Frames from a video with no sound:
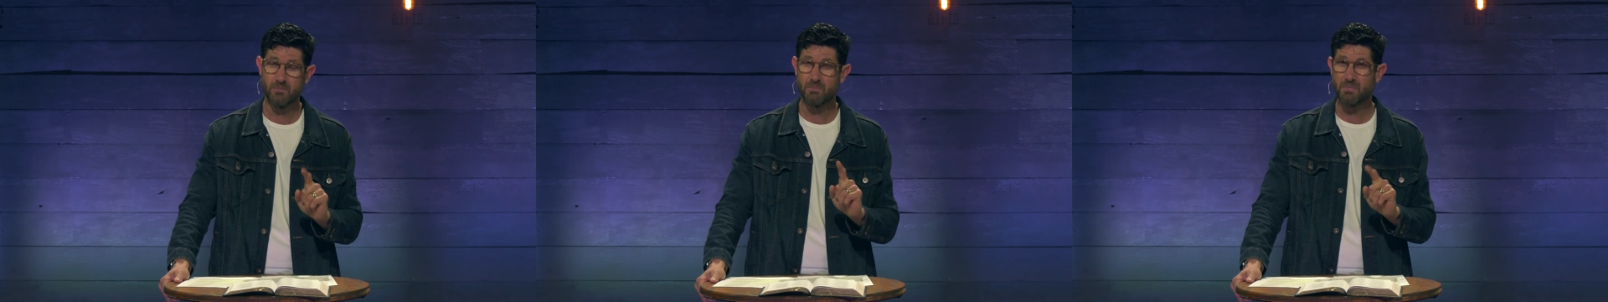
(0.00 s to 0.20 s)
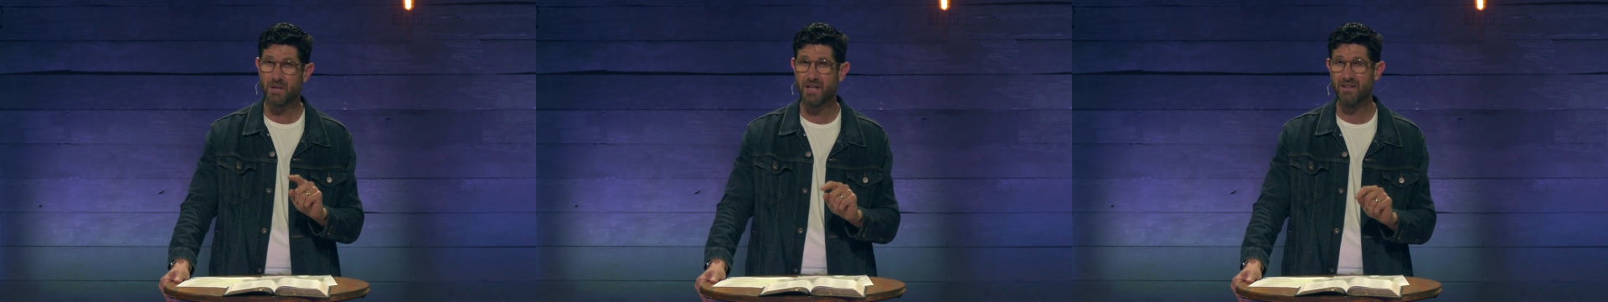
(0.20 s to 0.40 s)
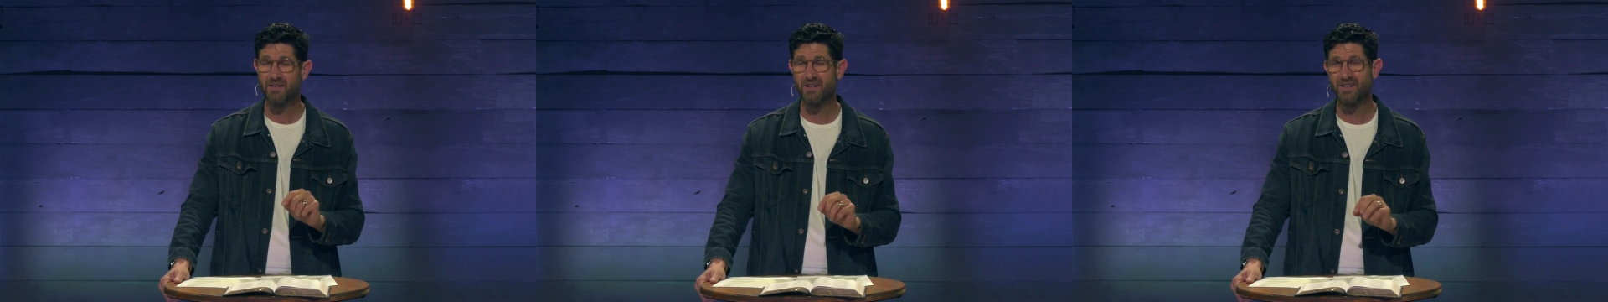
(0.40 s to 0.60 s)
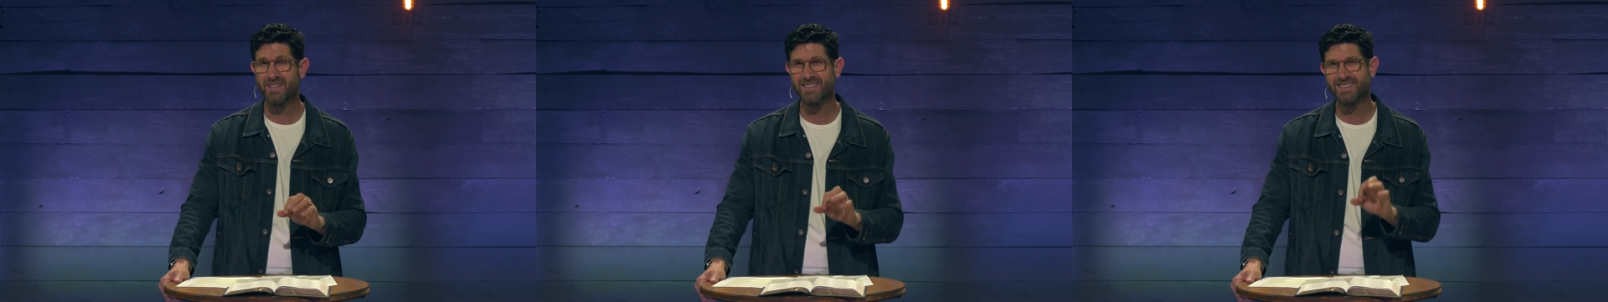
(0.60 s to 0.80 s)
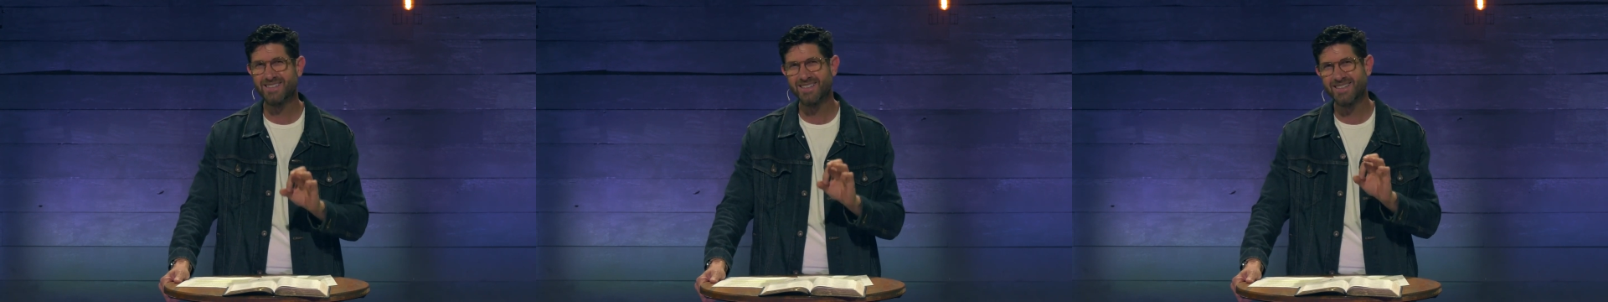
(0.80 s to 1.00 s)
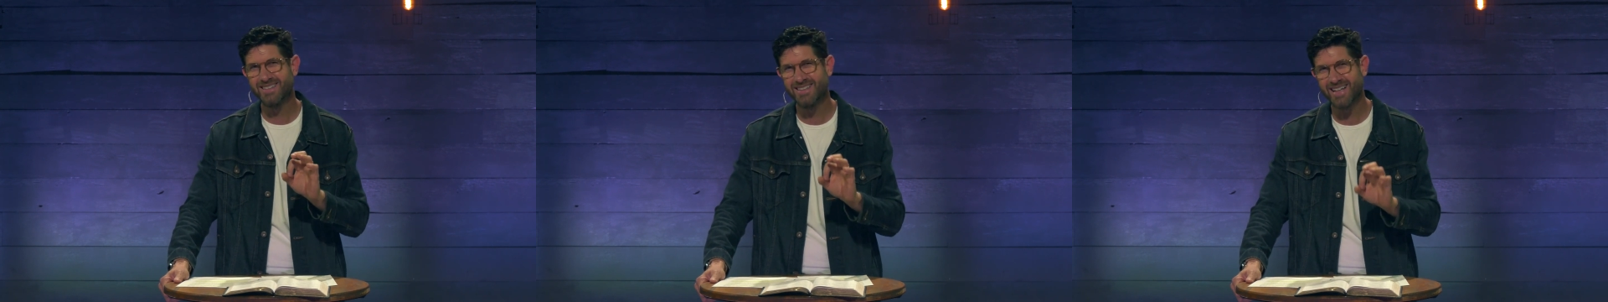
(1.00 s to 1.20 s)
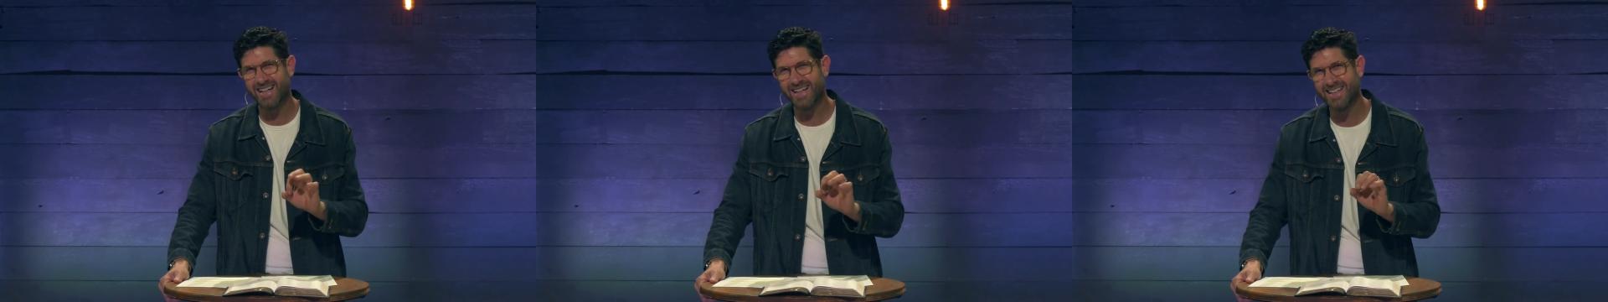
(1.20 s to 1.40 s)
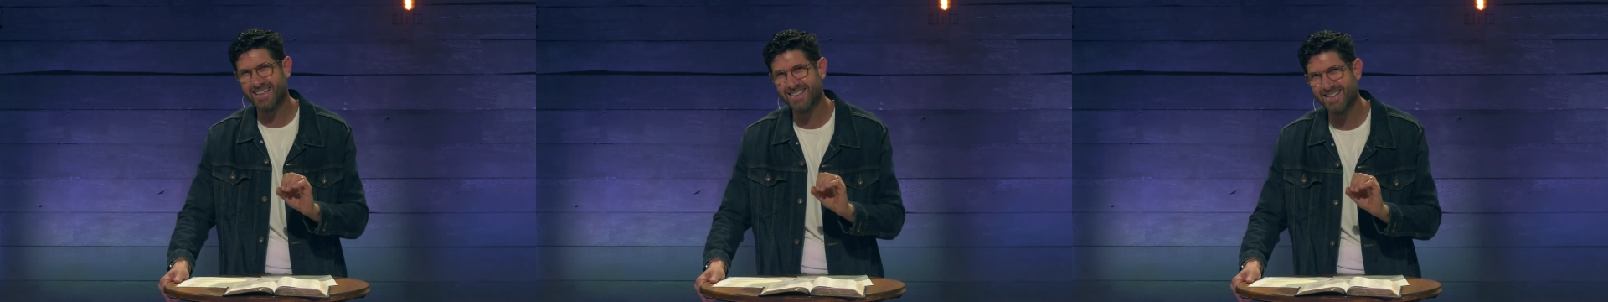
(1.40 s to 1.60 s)
Peter
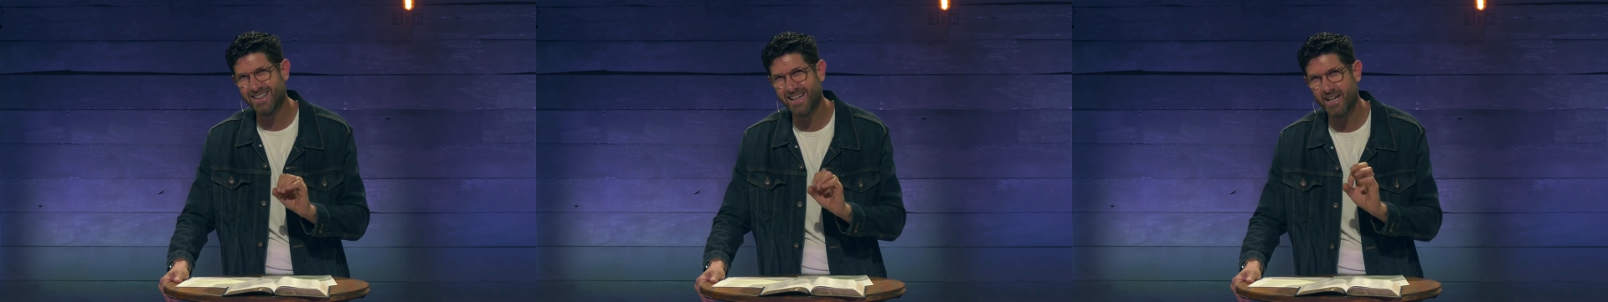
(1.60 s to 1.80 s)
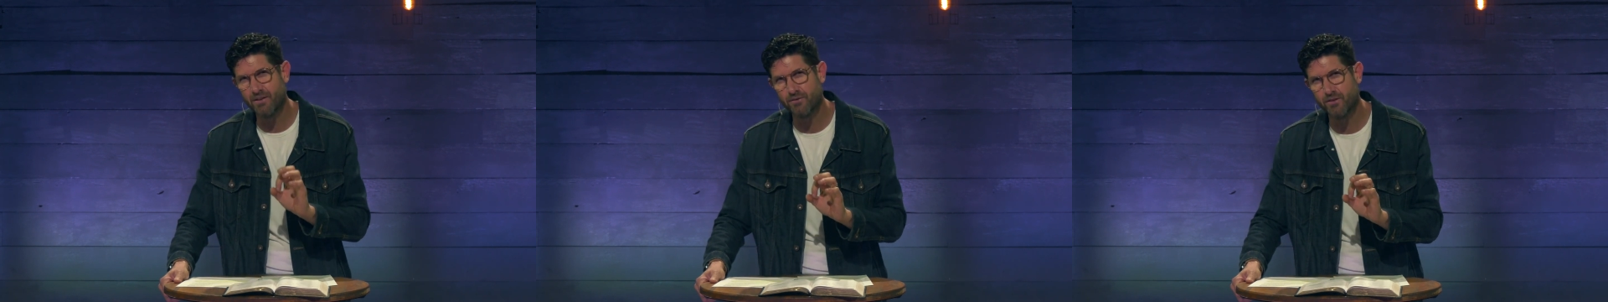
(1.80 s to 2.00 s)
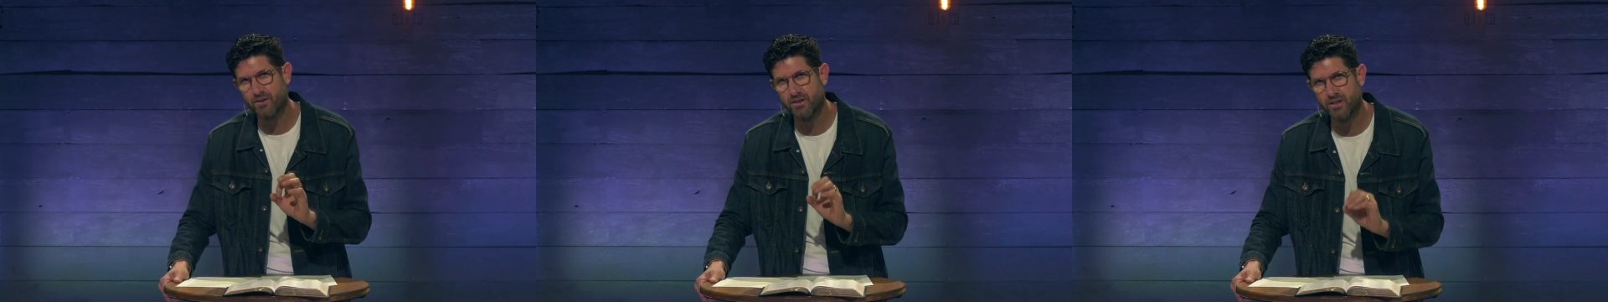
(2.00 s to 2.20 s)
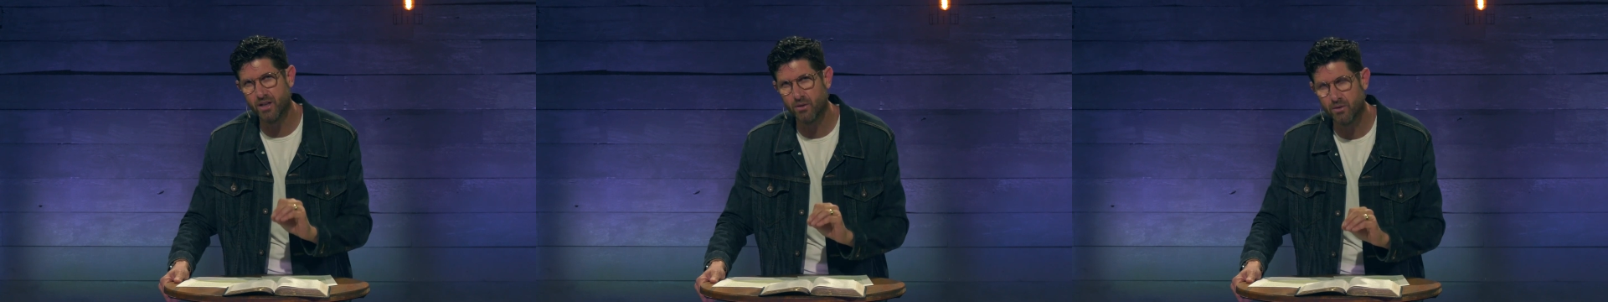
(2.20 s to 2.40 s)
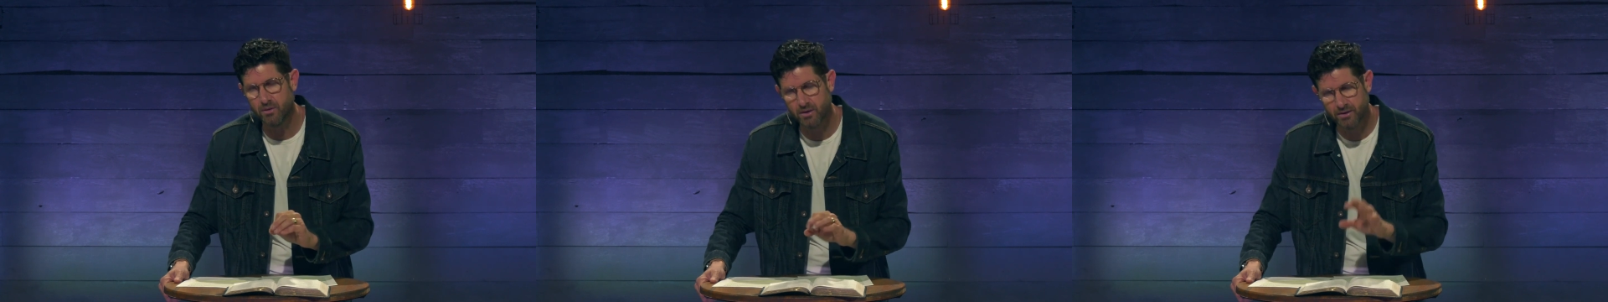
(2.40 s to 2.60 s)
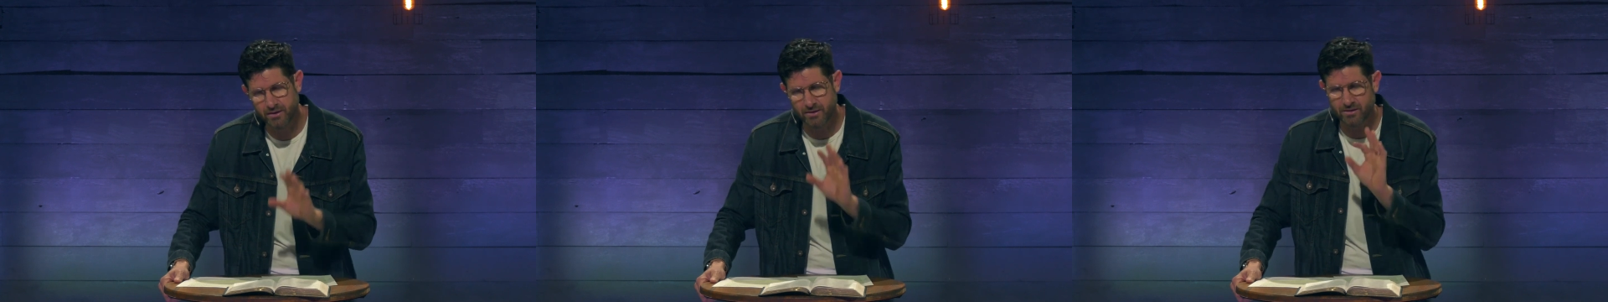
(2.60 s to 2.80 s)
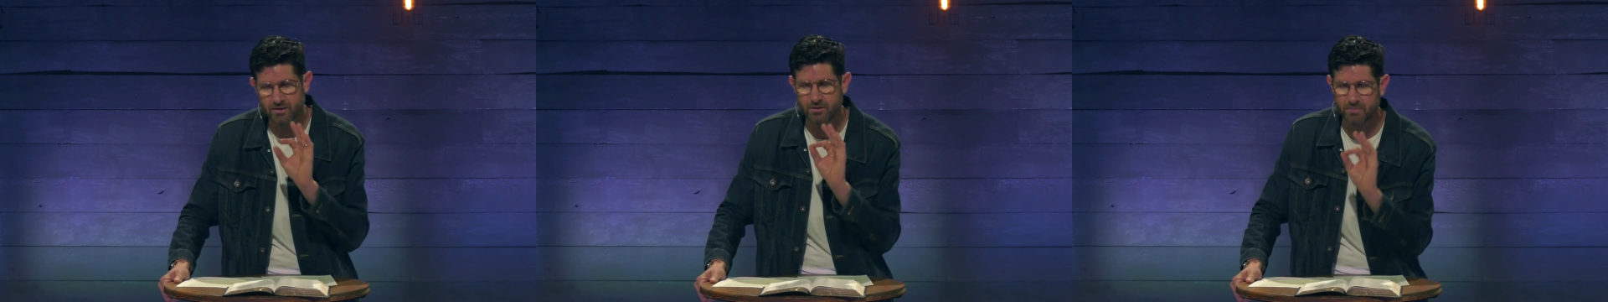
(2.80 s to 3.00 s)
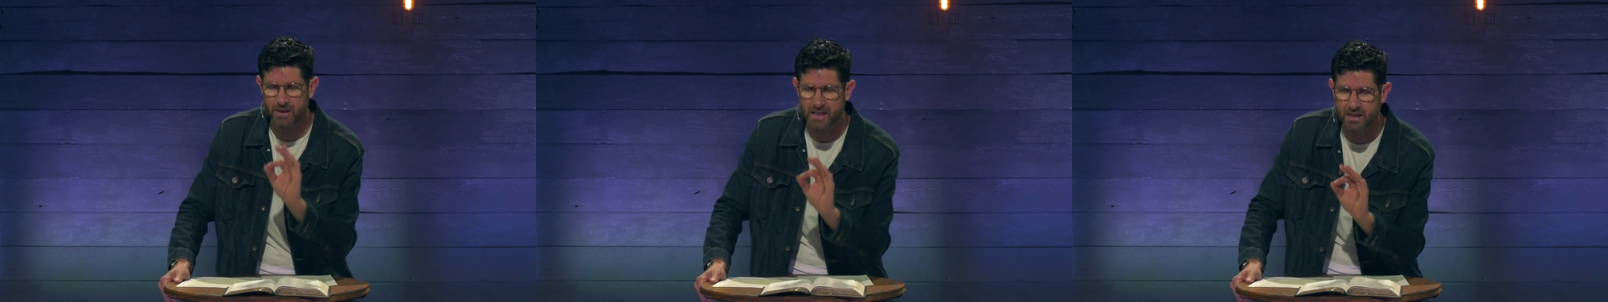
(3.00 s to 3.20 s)
denied ever know. This
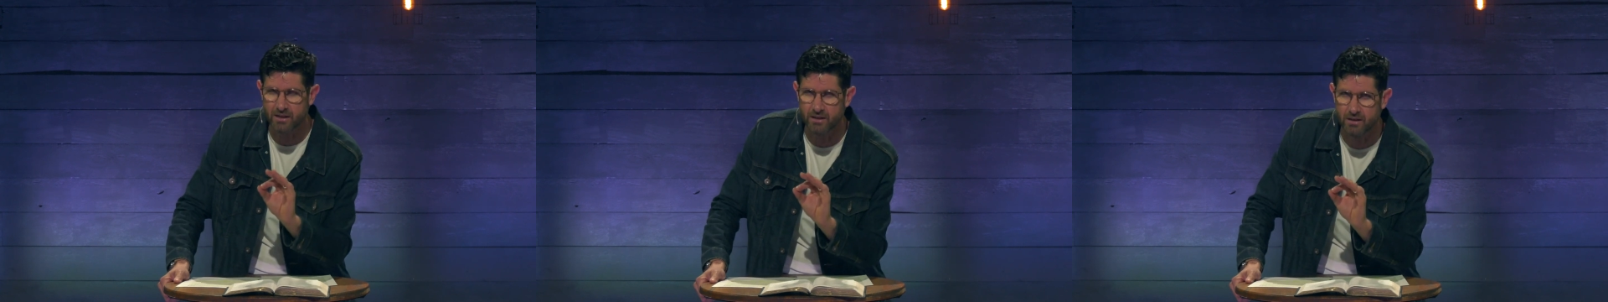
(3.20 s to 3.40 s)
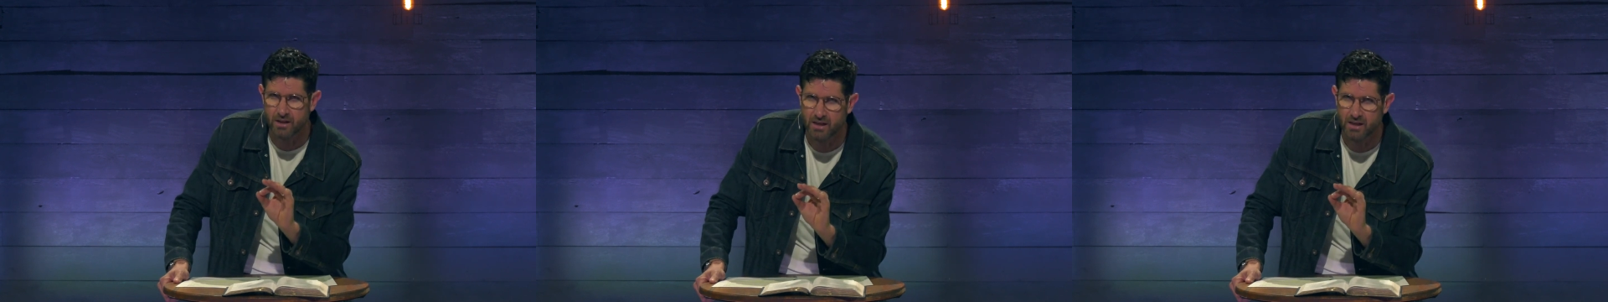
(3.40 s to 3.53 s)
is Peter.